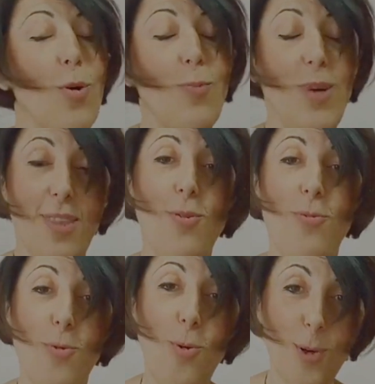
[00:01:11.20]
with, of
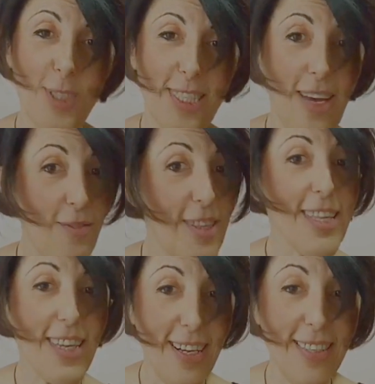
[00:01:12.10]
course,
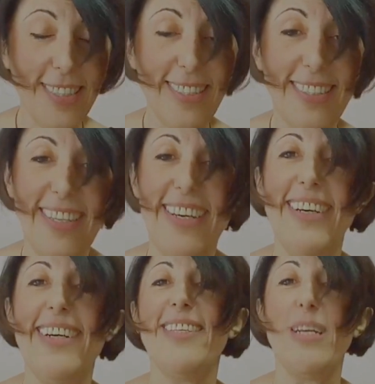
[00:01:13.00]
everything else
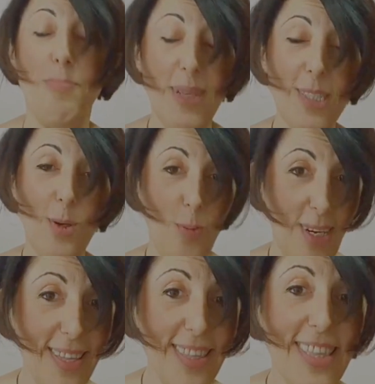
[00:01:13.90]
they're busy
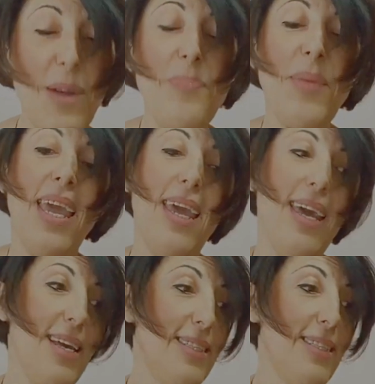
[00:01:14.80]
with.
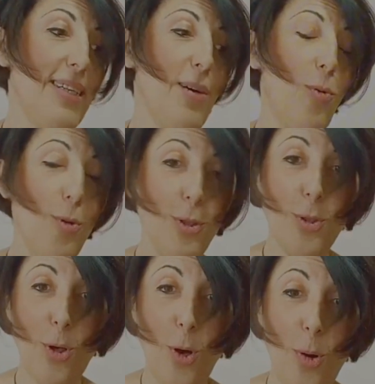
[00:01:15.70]
And
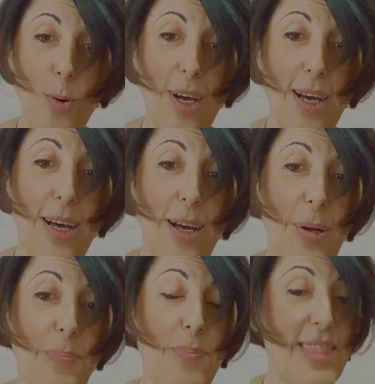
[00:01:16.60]
also,
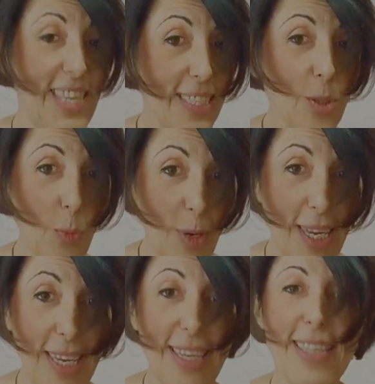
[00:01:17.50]
this
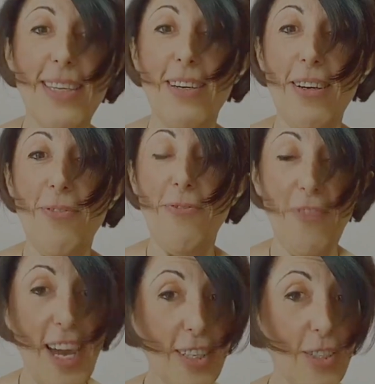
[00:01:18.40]
week, the
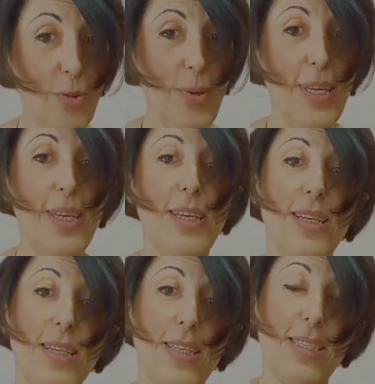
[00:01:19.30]
factory
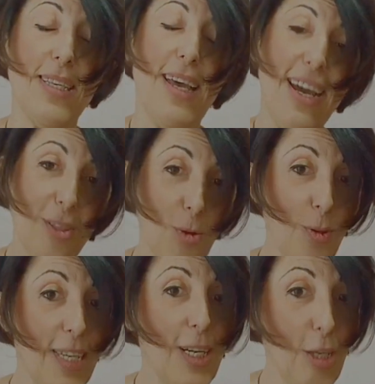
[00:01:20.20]
is
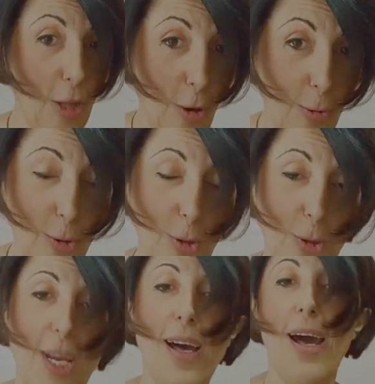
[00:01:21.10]
actually closed.
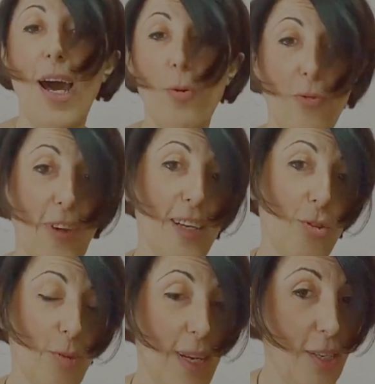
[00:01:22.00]
Our
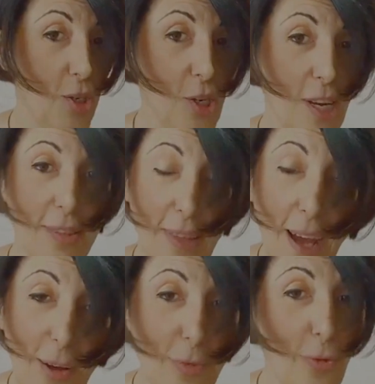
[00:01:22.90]
factory has shut
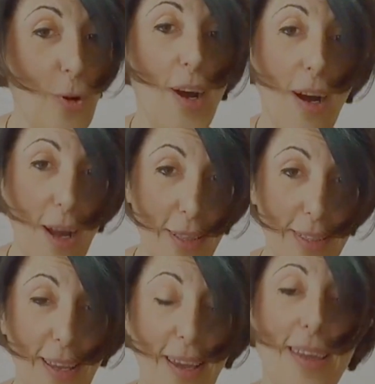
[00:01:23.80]
down for a
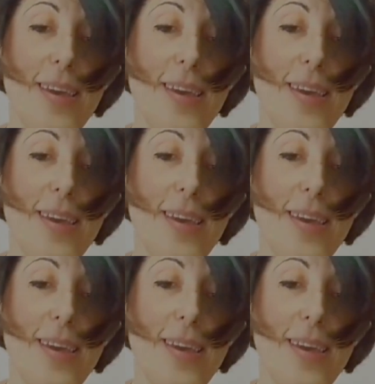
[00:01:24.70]
holiday